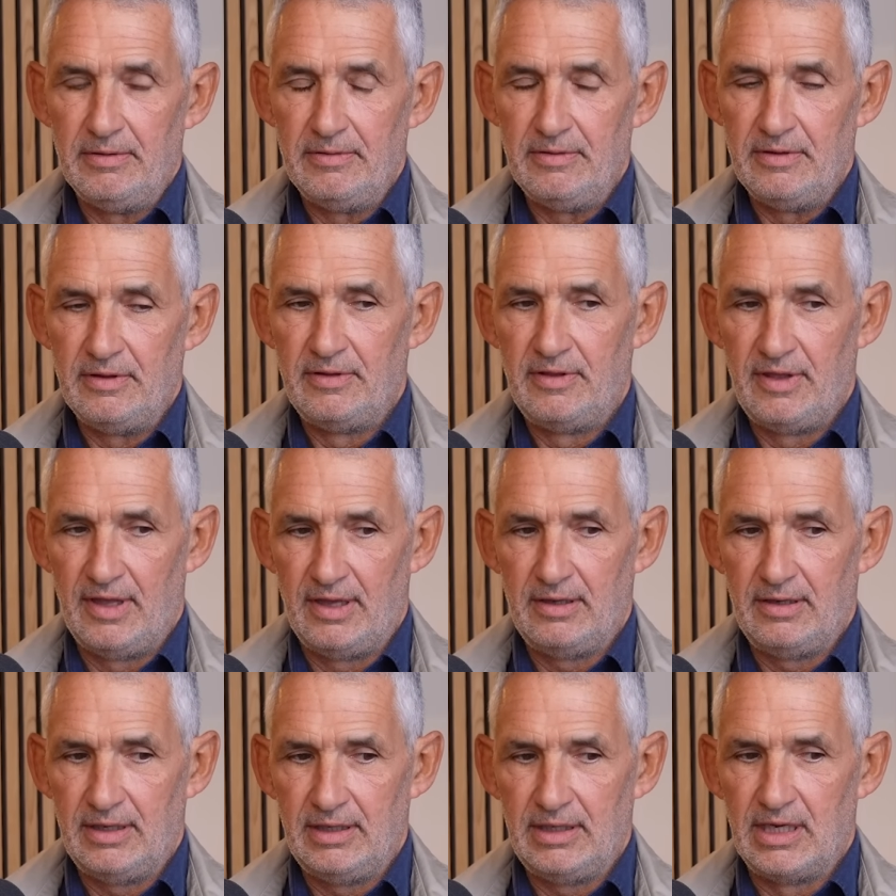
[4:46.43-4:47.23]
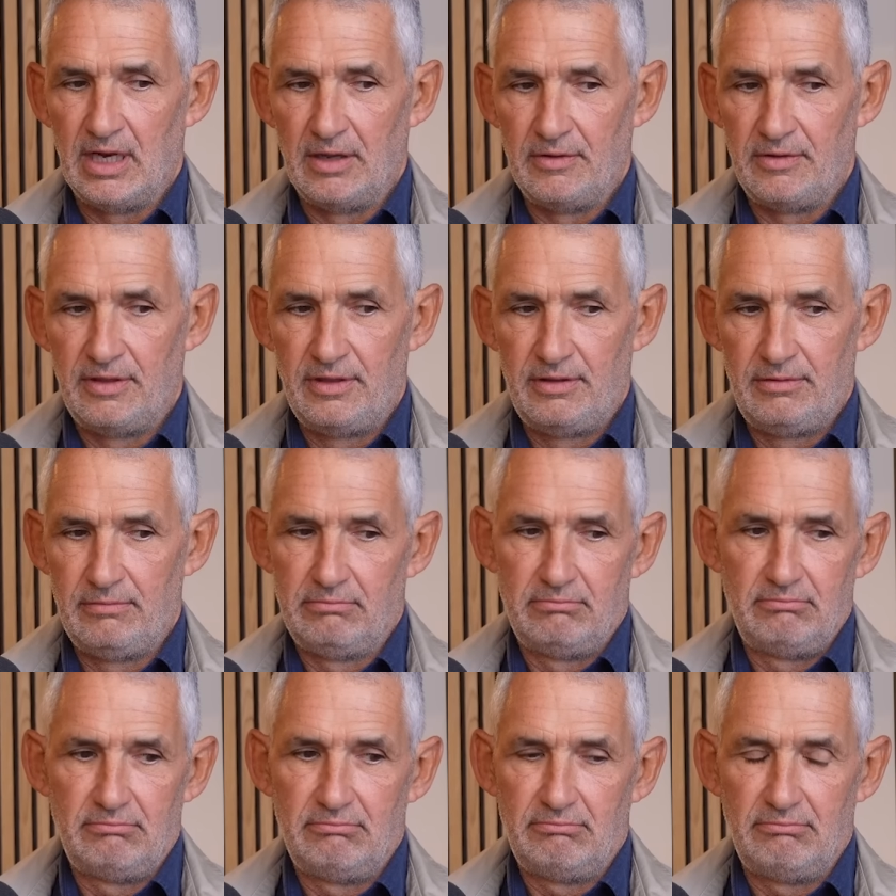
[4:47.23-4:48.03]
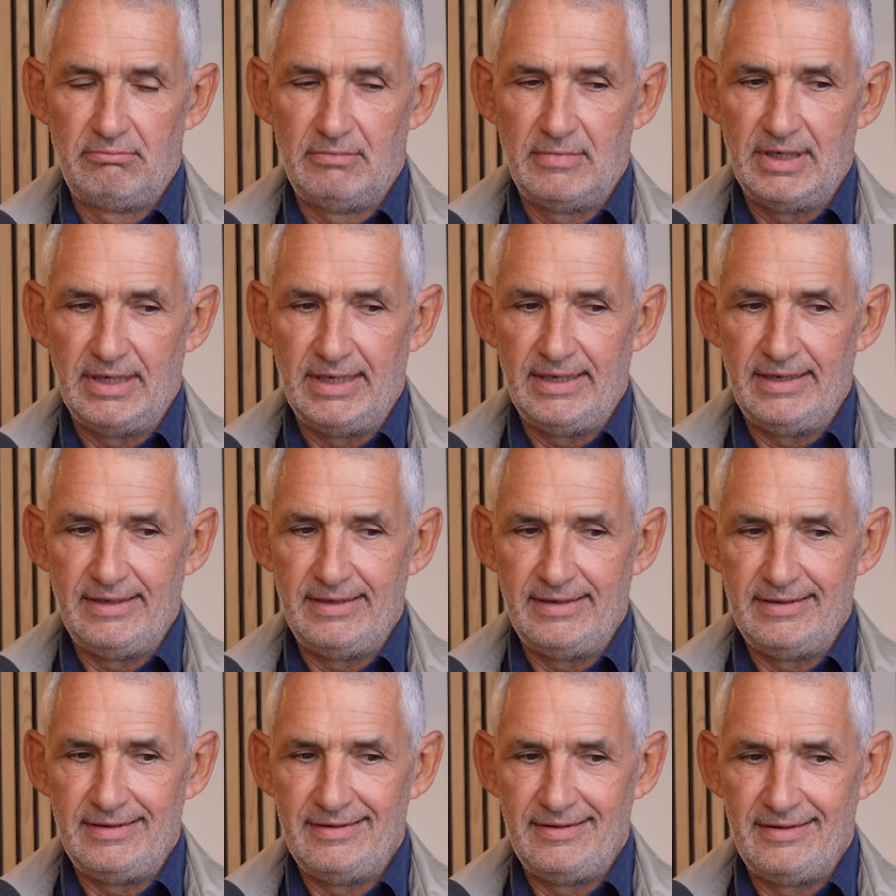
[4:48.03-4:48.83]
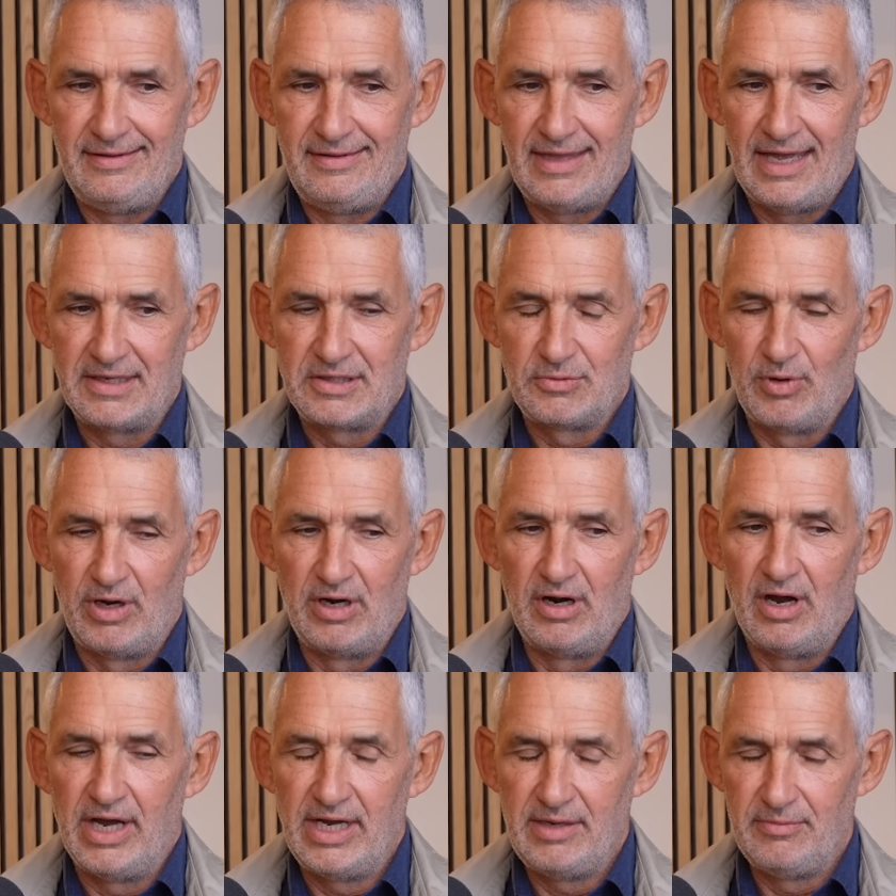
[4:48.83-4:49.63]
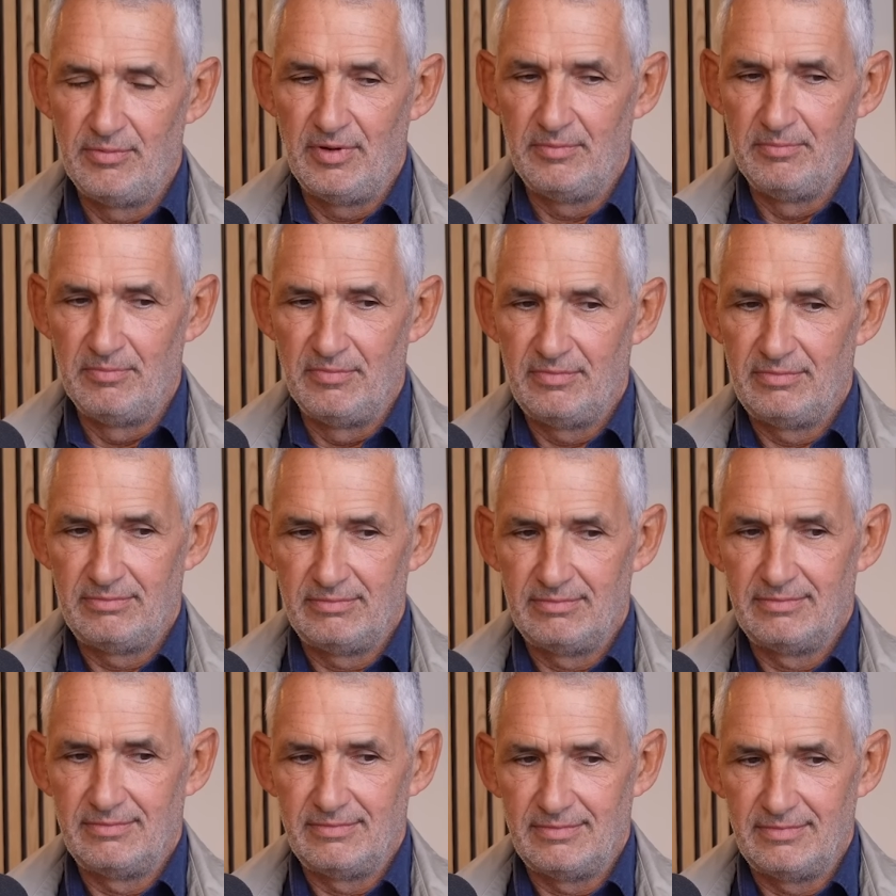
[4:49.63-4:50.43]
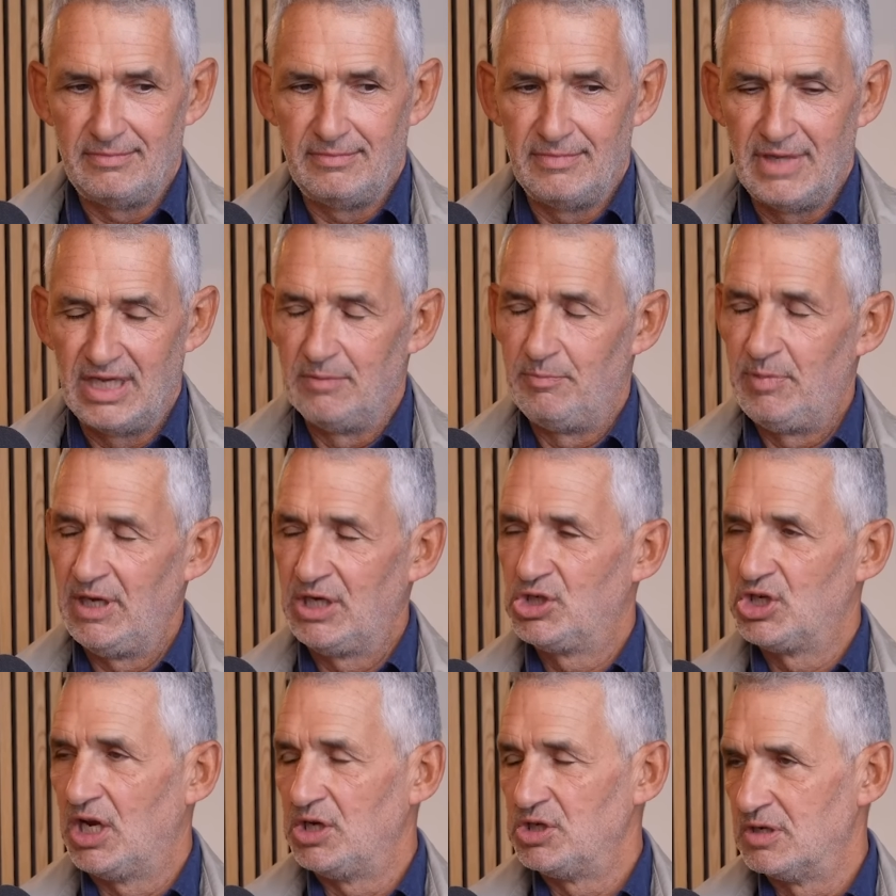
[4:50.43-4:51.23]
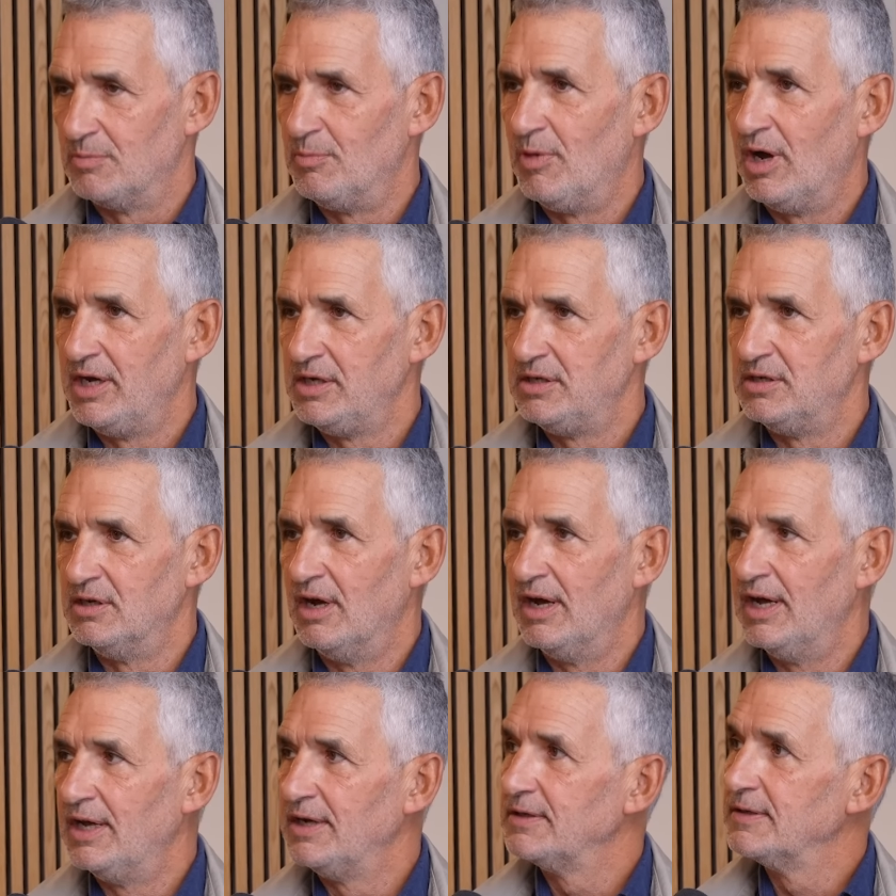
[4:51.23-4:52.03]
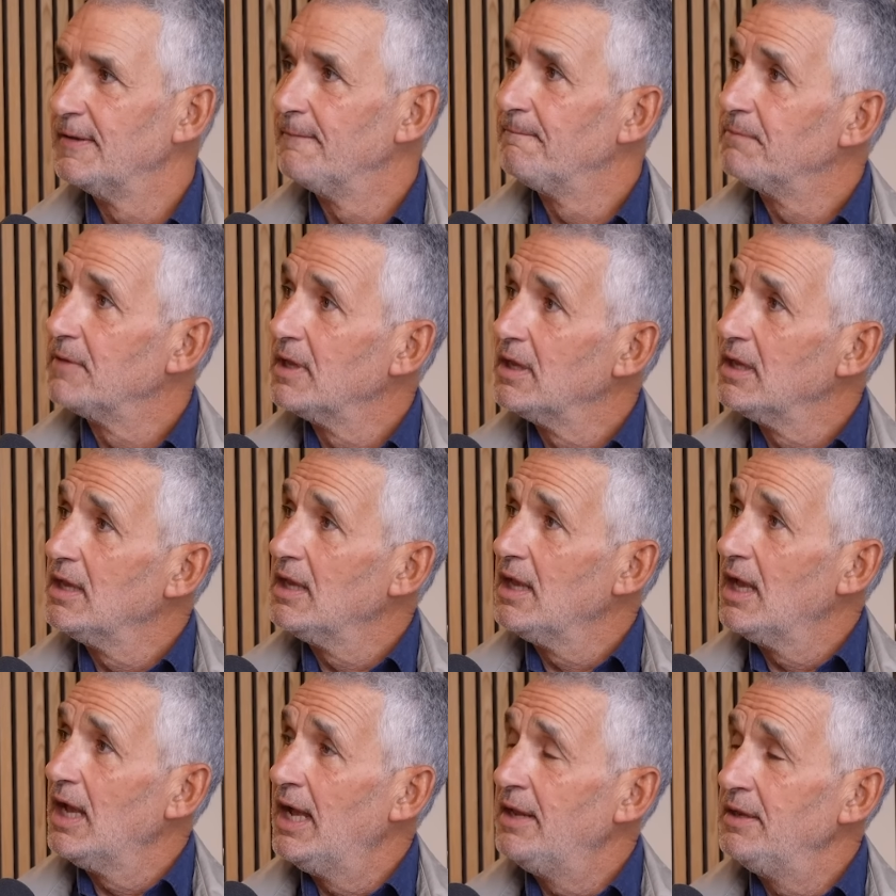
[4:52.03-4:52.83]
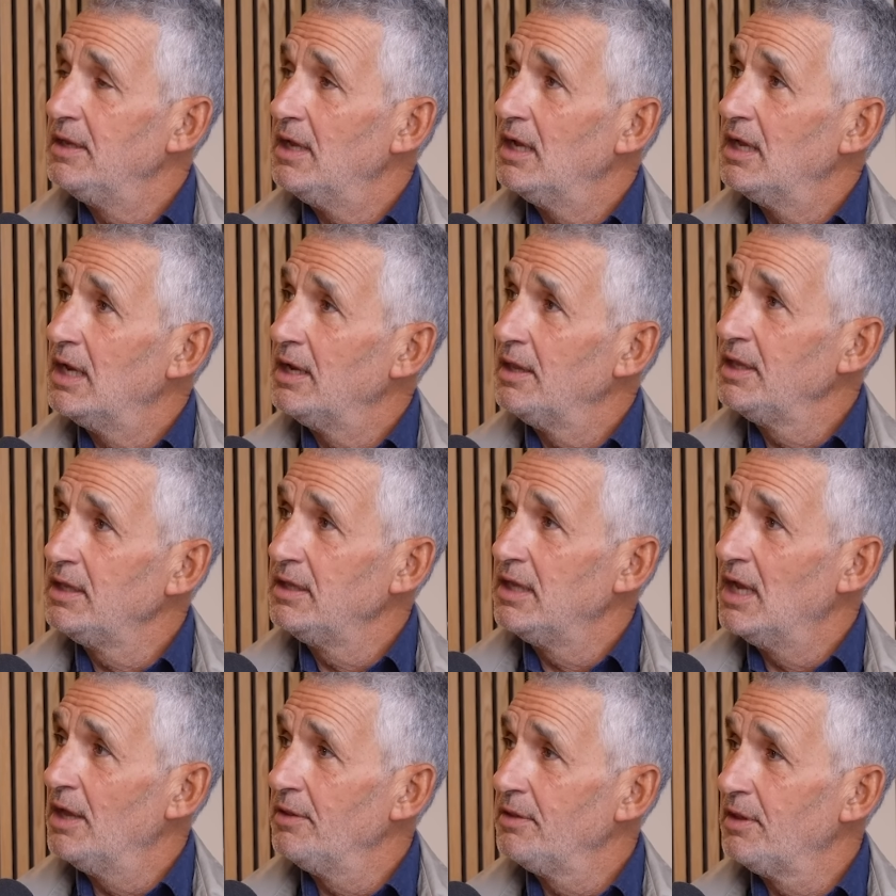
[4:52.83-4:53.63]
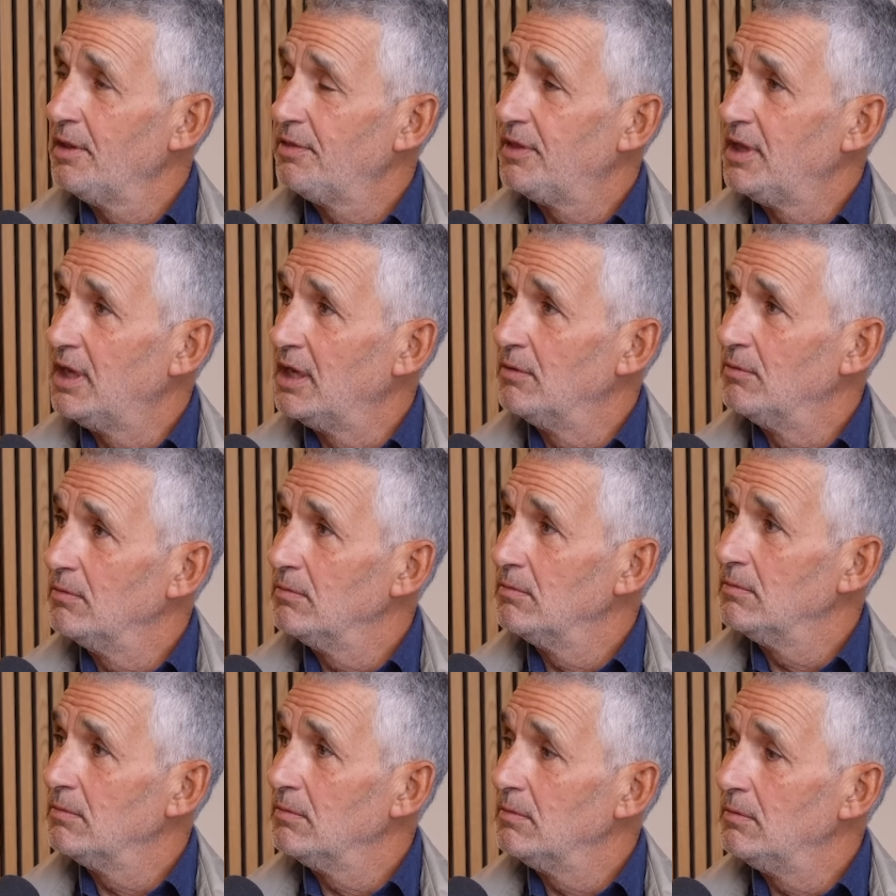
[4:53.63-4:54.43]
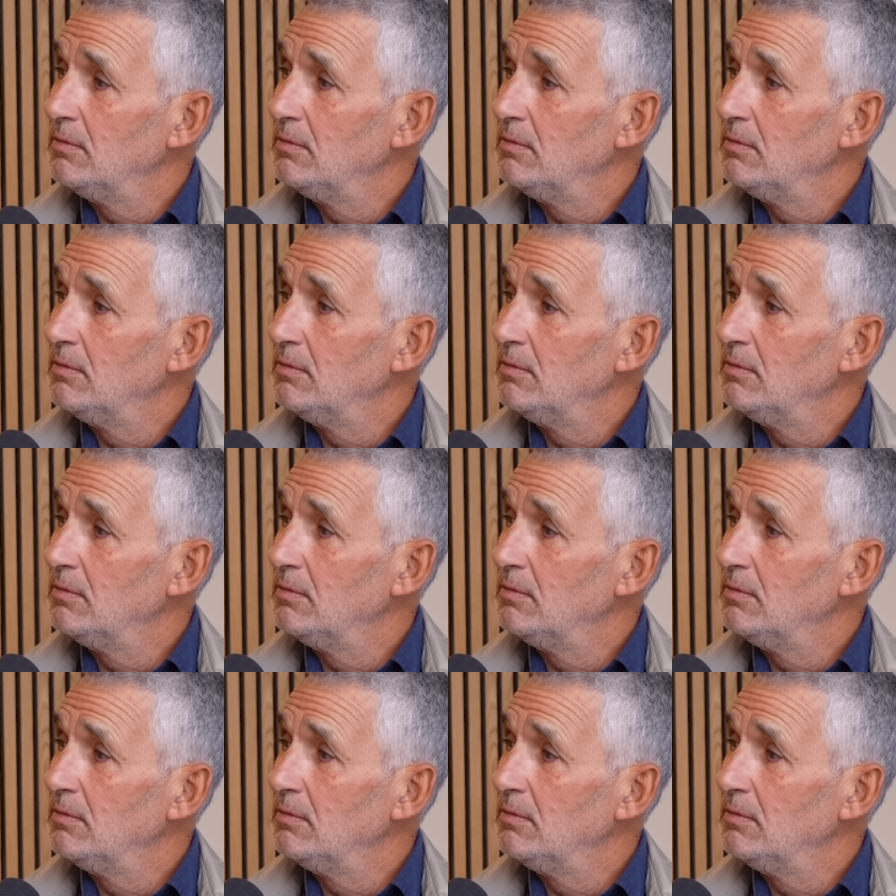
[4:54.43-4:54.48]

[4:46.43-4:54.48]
the you know, th that's where I made a big change to my diet. And, and I think the other thing